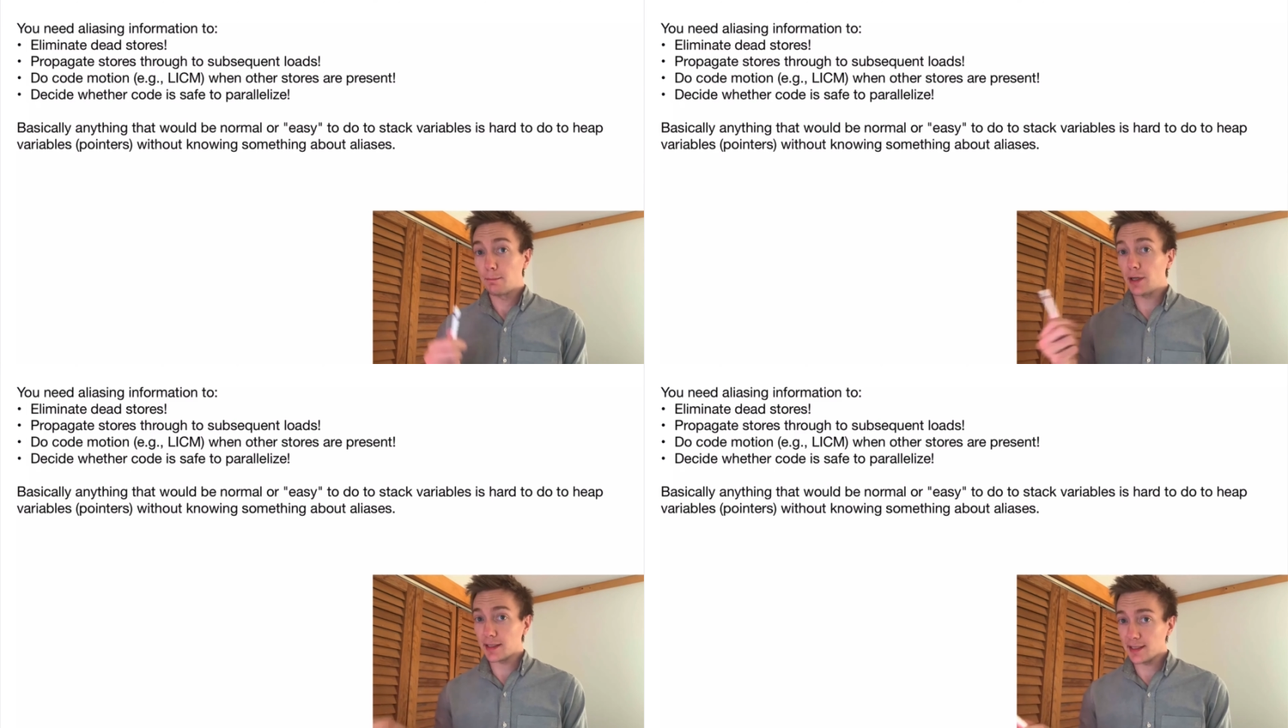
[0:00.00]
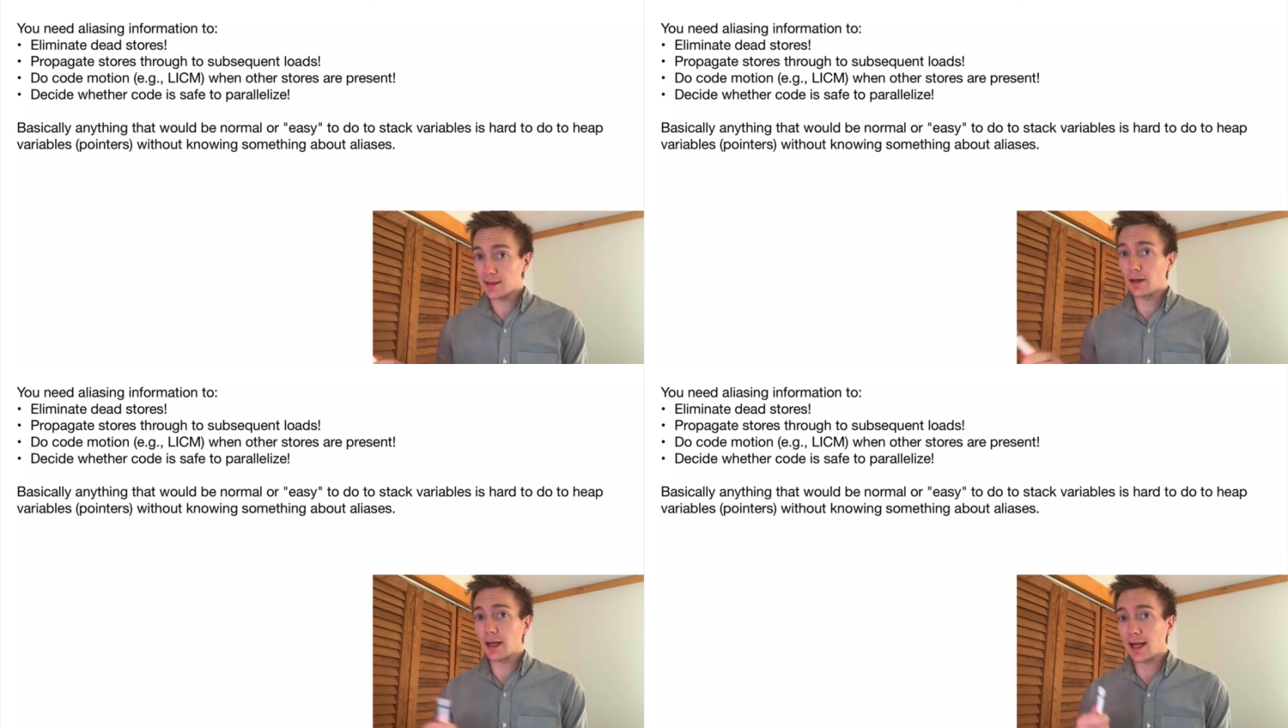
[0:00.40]
but it's
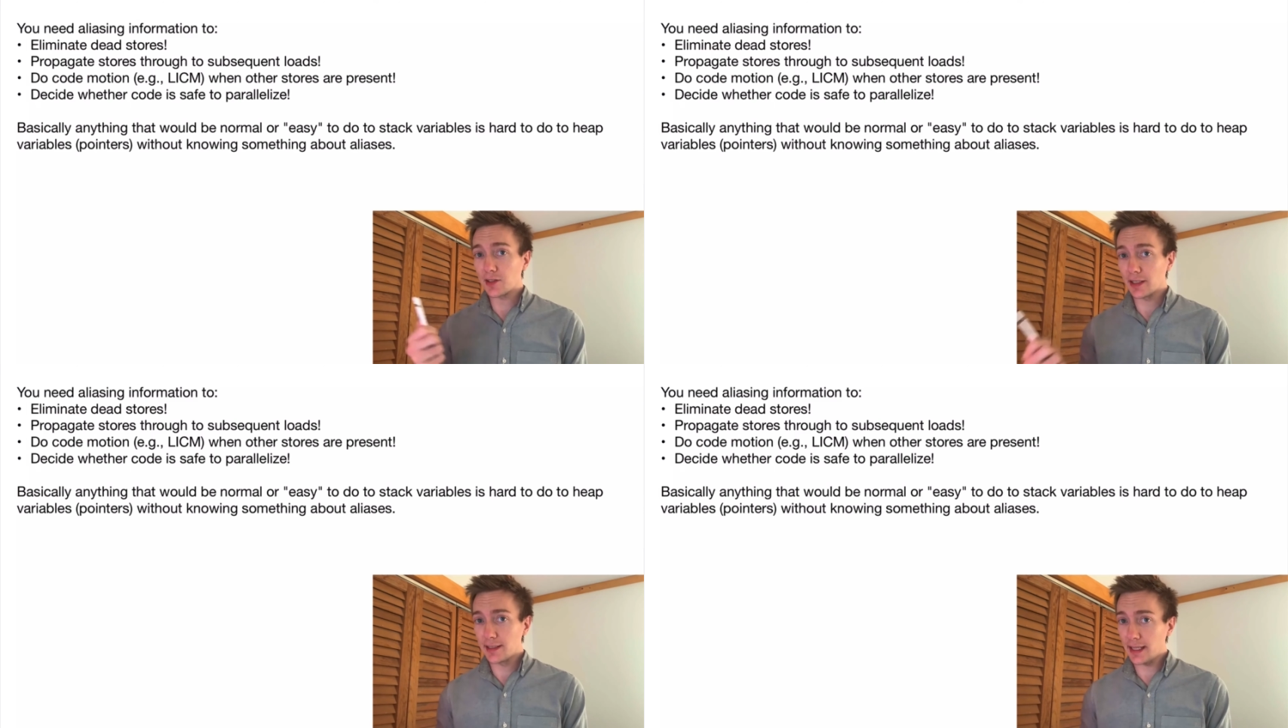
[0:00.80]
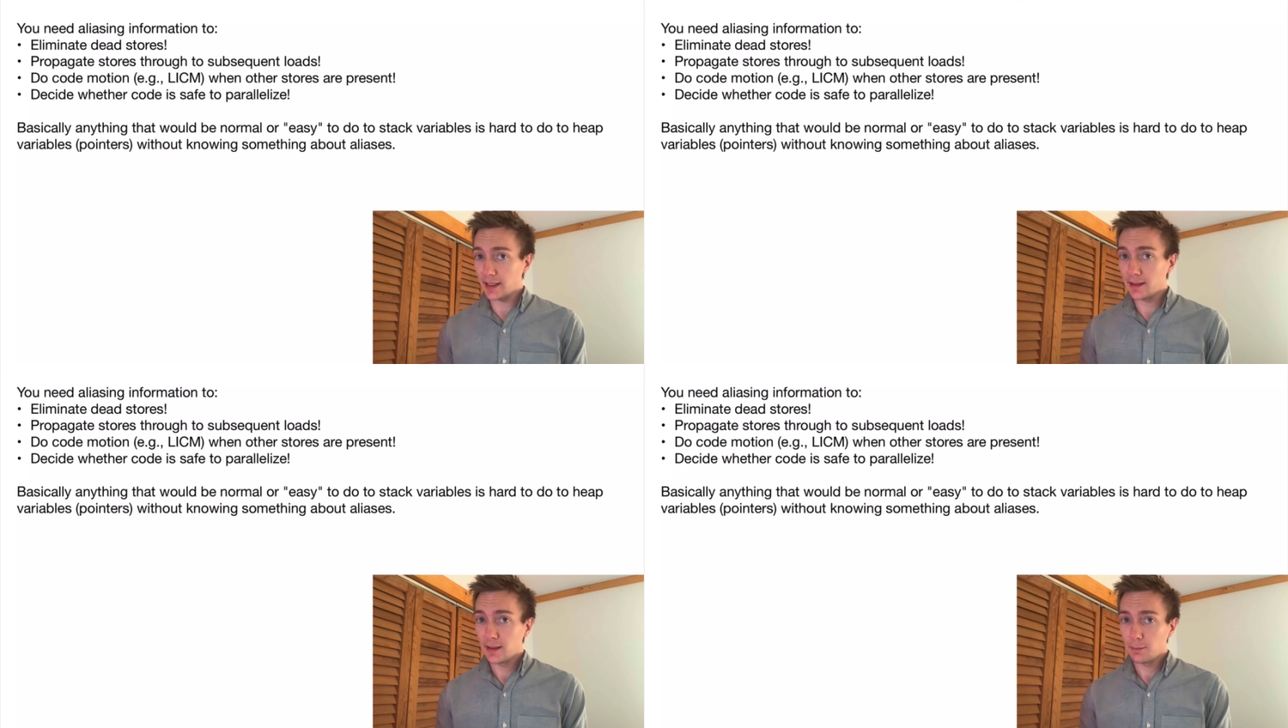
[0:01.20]
not actually
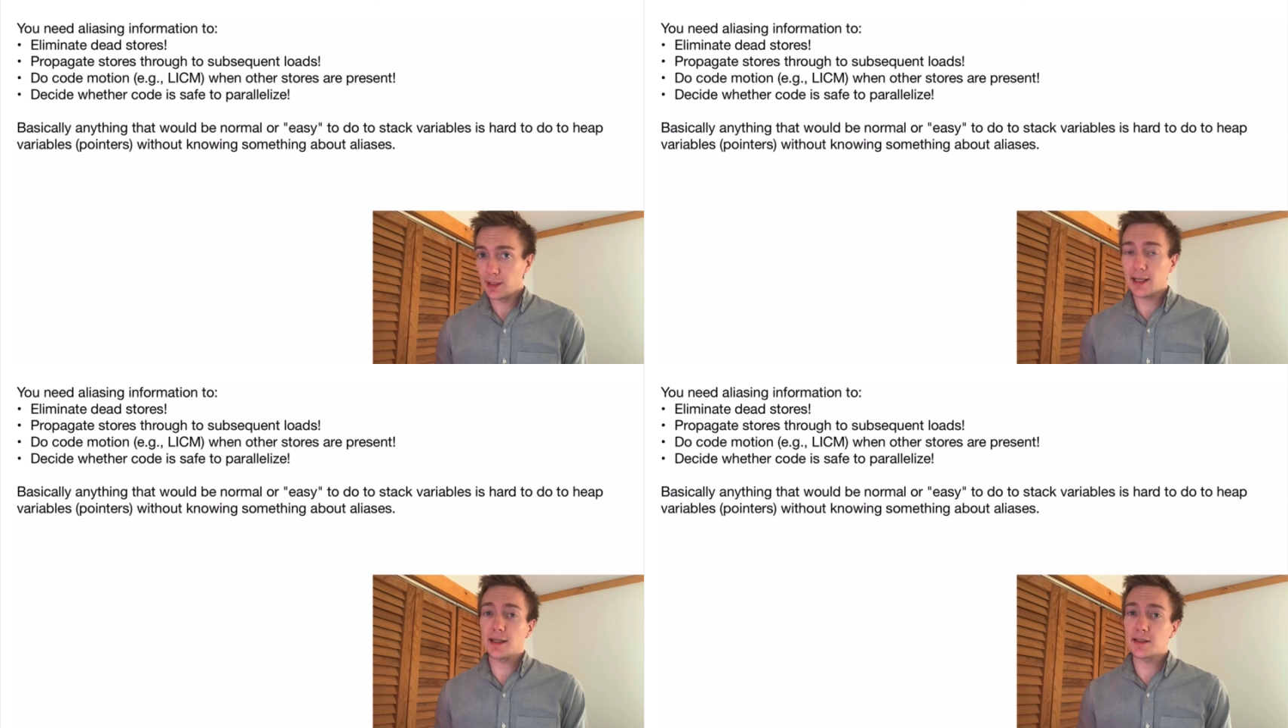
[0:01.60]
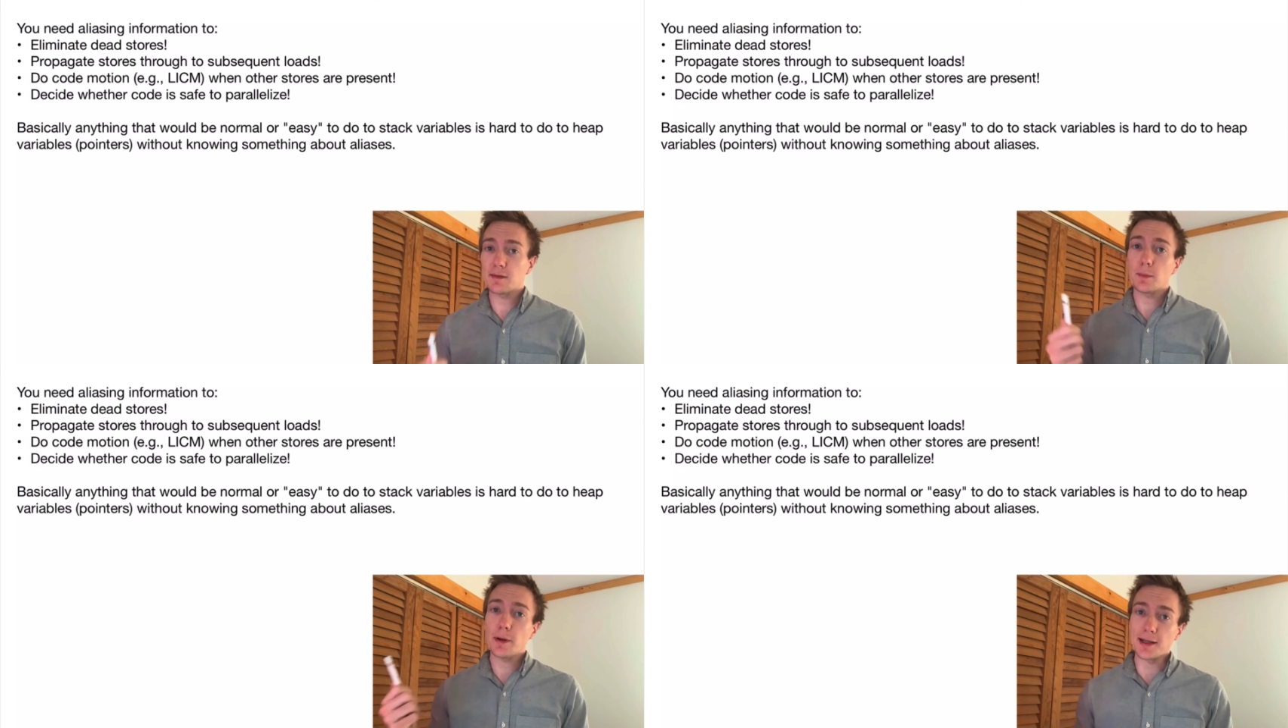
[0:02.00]
dead because
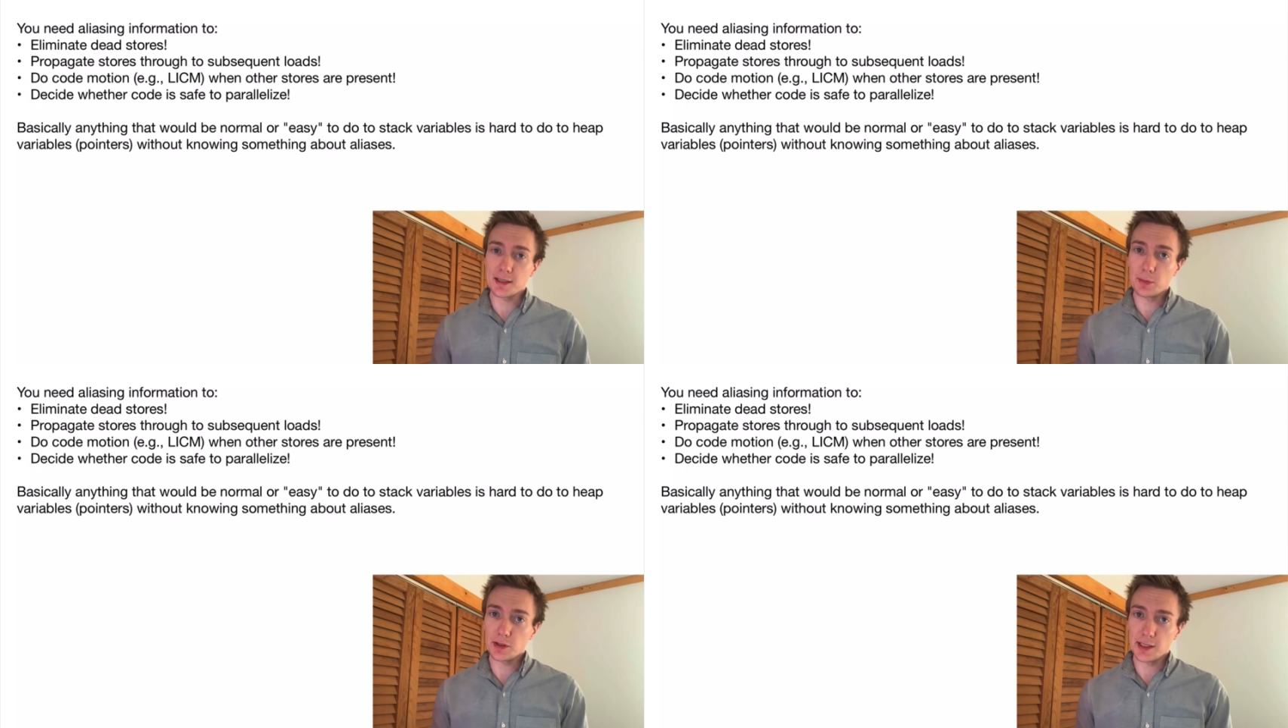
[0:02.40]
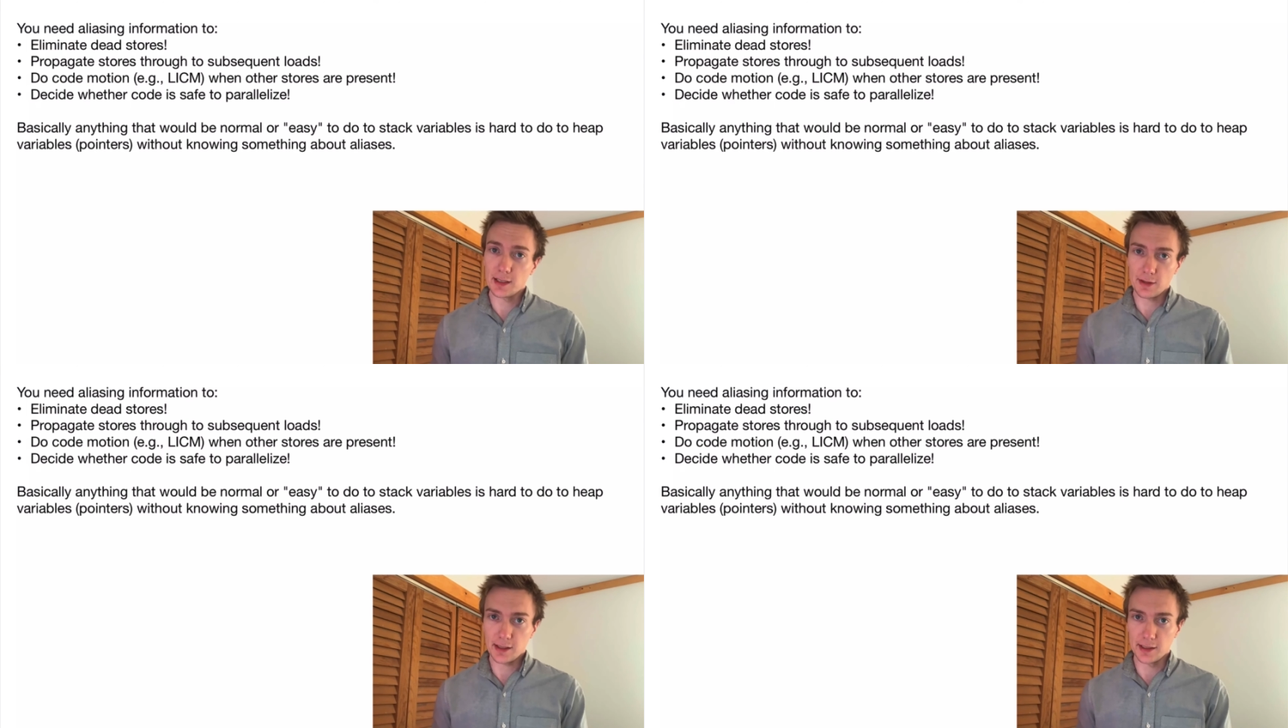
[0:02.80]
of the possibility
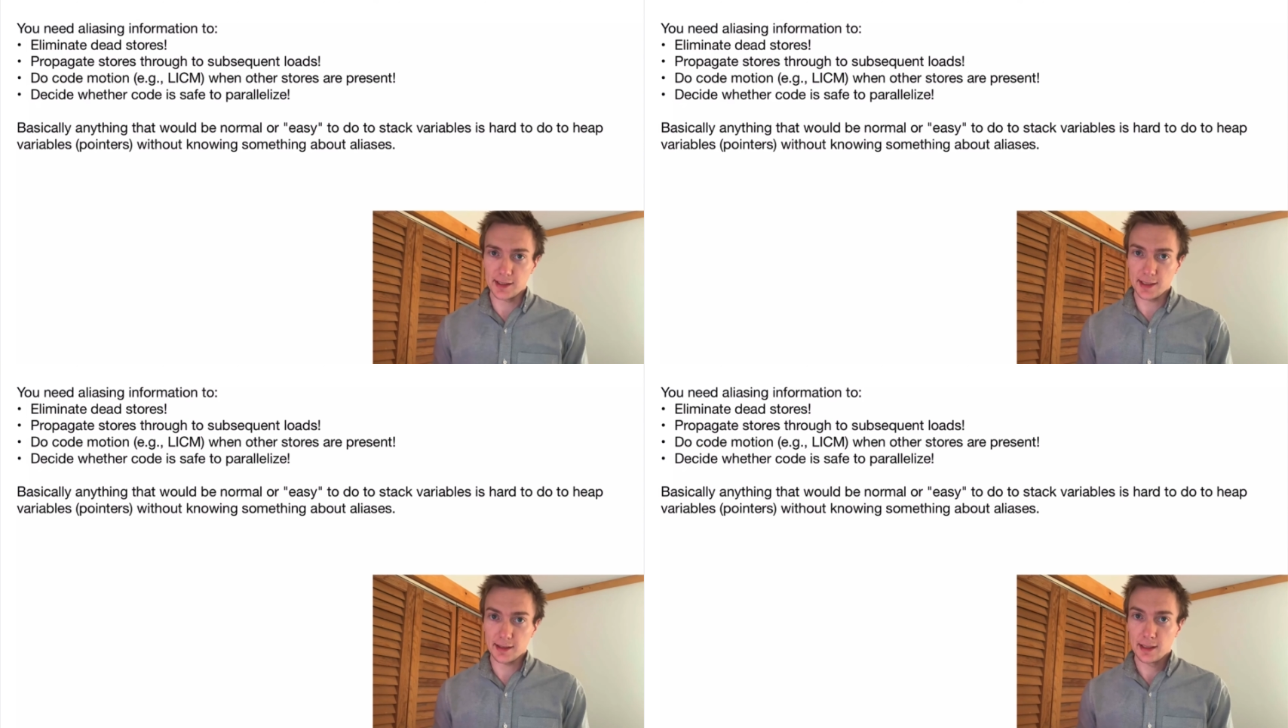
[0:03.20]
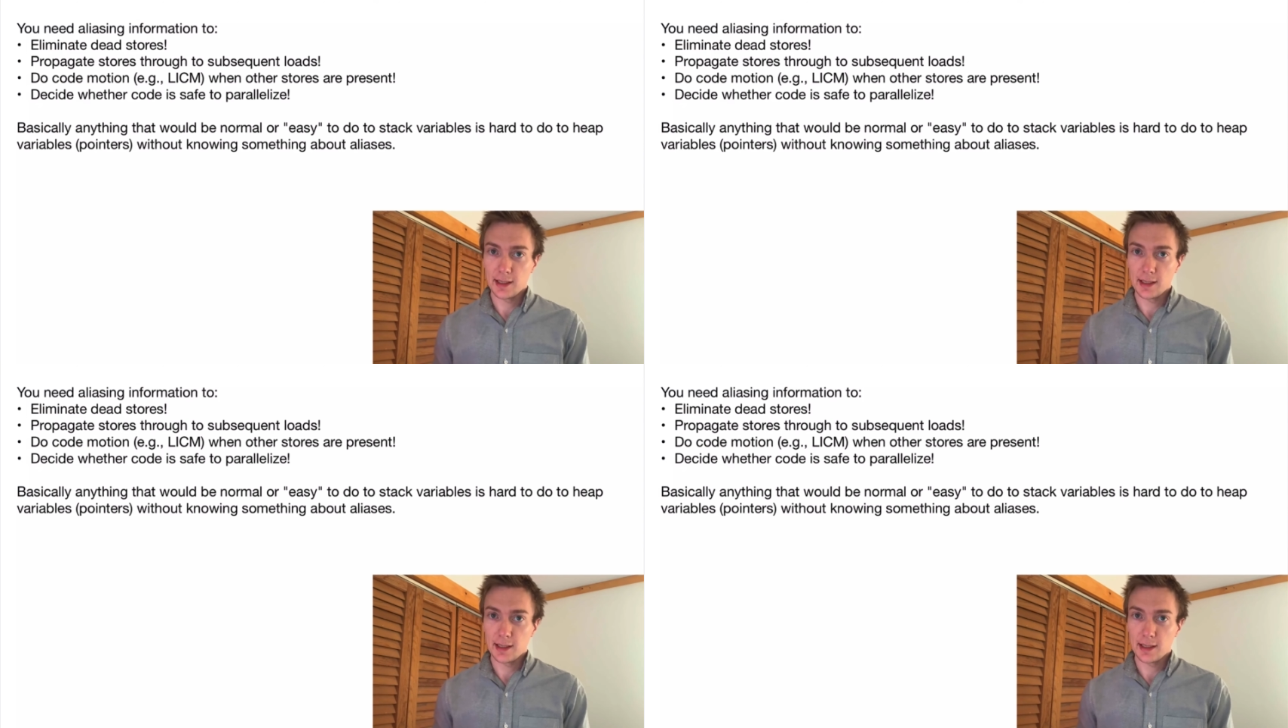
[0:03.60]
of aliasing.